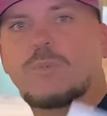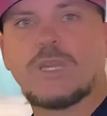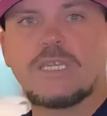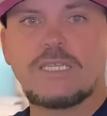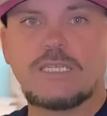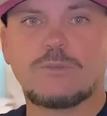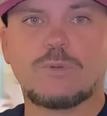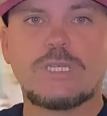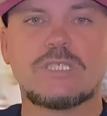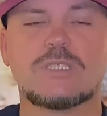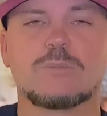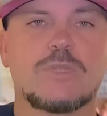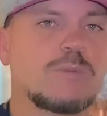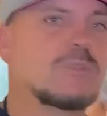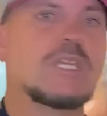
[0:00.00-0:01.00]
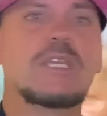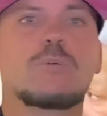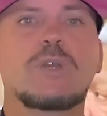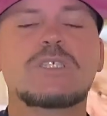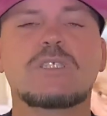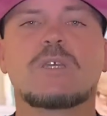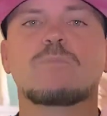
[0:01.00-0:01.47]
need to read it sometimes.
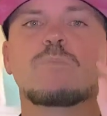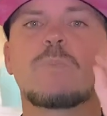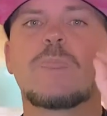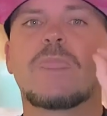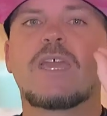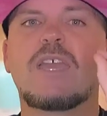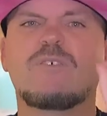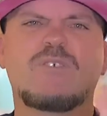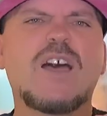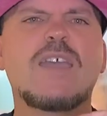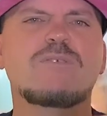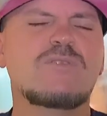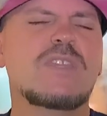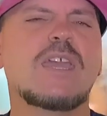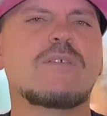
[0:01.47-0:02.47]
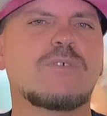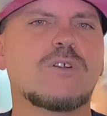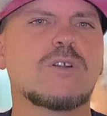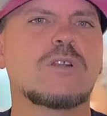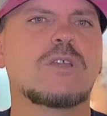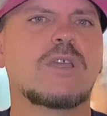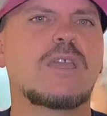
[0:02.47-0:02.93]
Anyways, if I
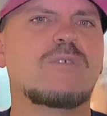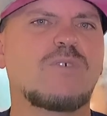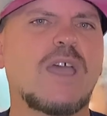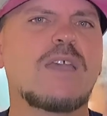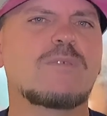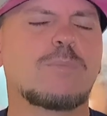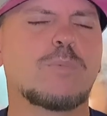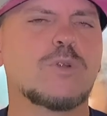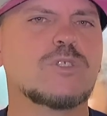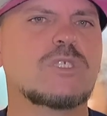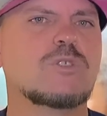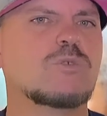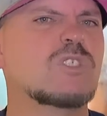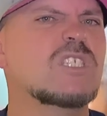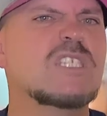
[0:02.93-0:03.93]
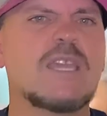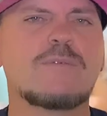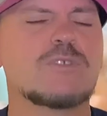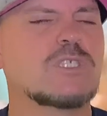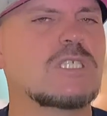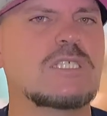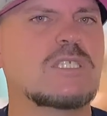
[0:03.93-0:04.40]
have a person who's never
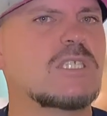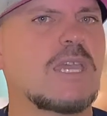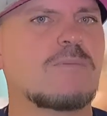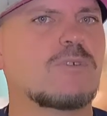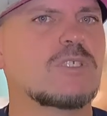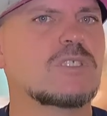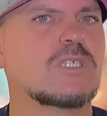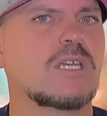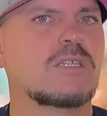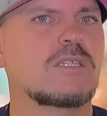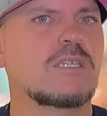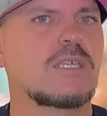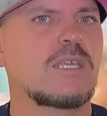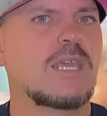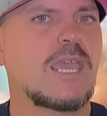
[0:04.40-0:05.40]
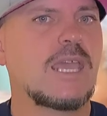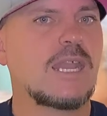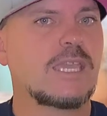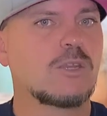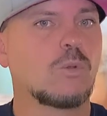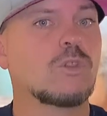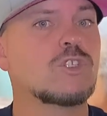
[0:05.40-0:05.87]
seen Sanford and Son, and I
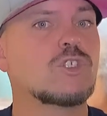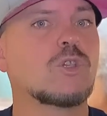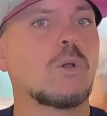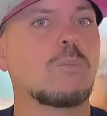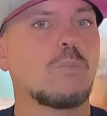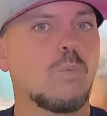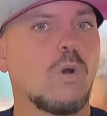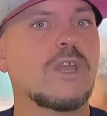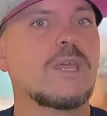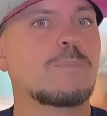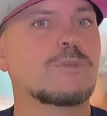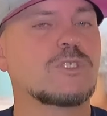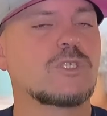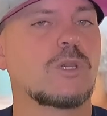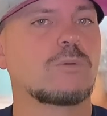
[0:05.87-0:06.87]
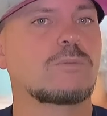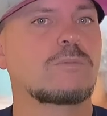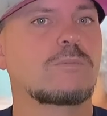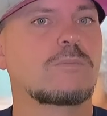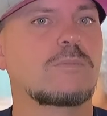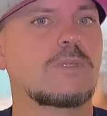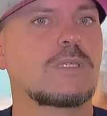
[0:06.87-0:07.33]
can only show them one episode,
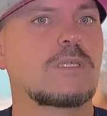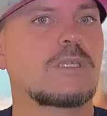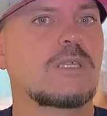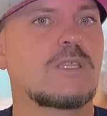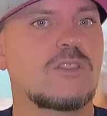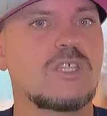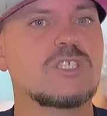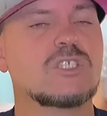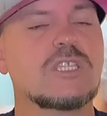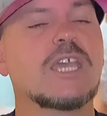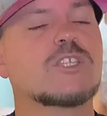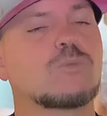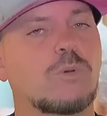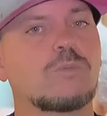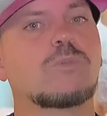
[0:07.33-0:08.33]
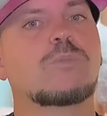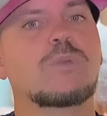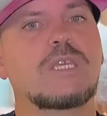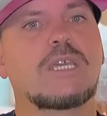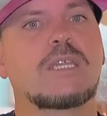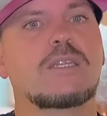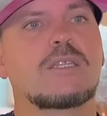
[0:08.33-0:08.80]
this next one would be it.